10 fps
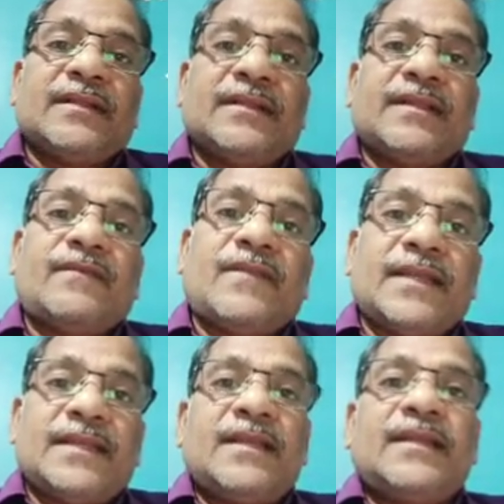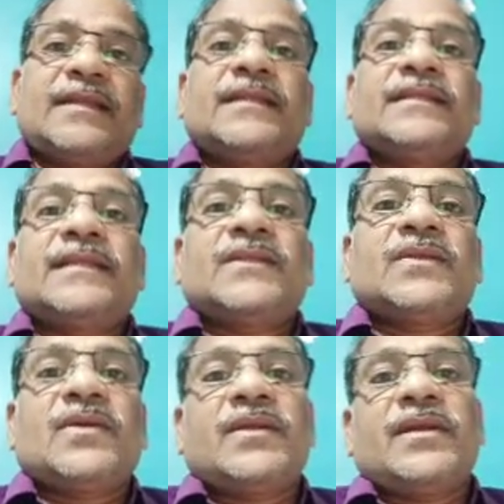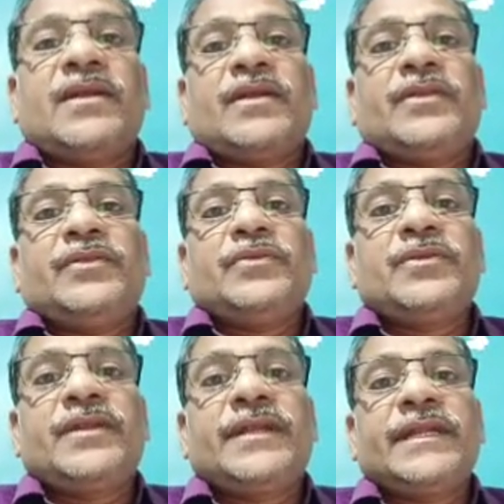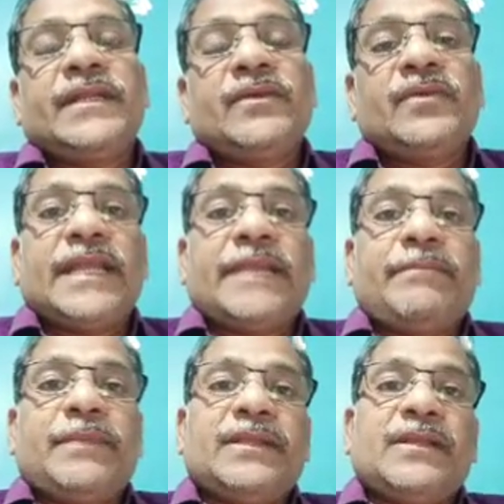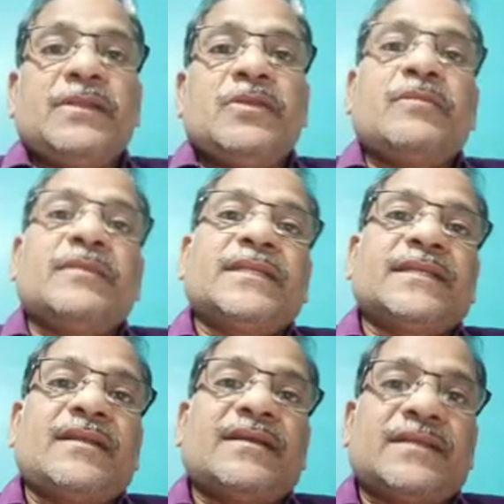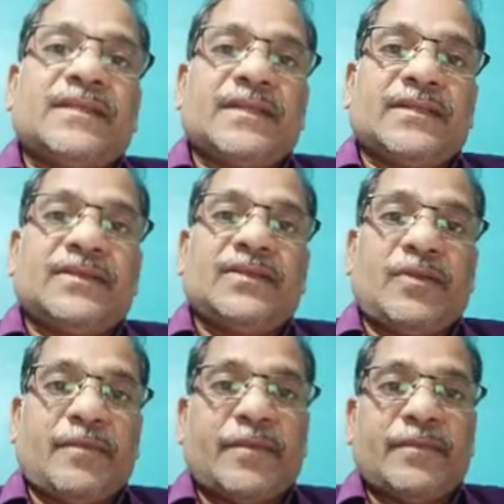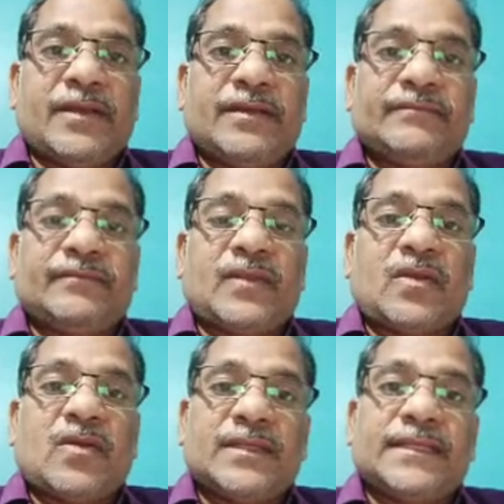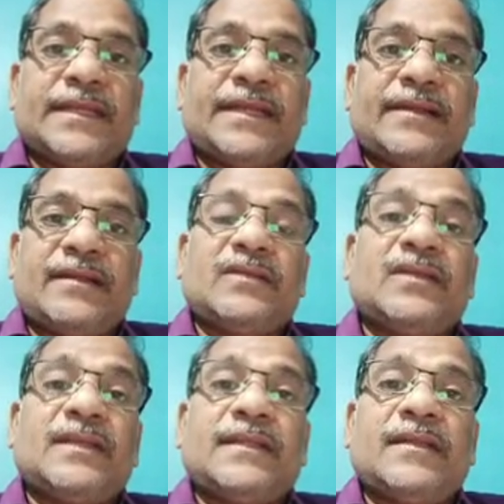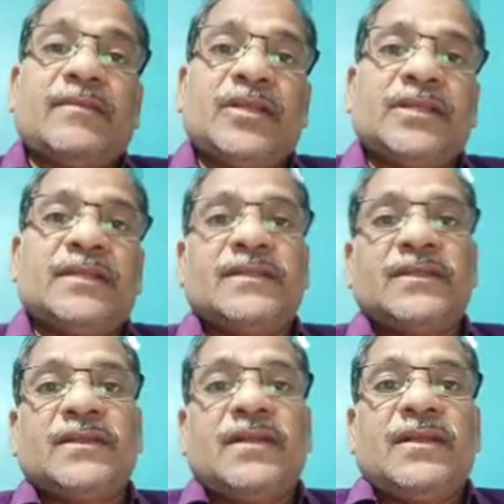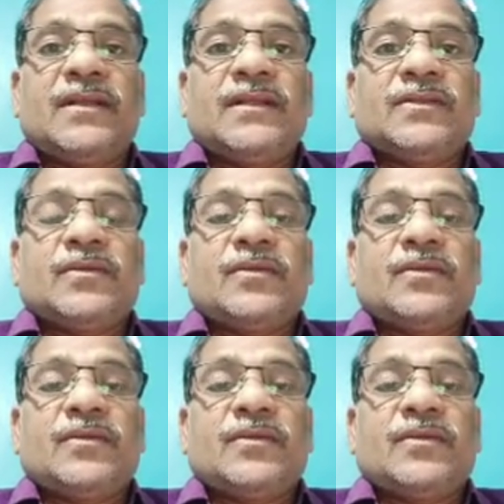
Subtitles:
the flagellated cells are nutritive epitheliomuscular cells. You remember, asked in entrance examinations. So,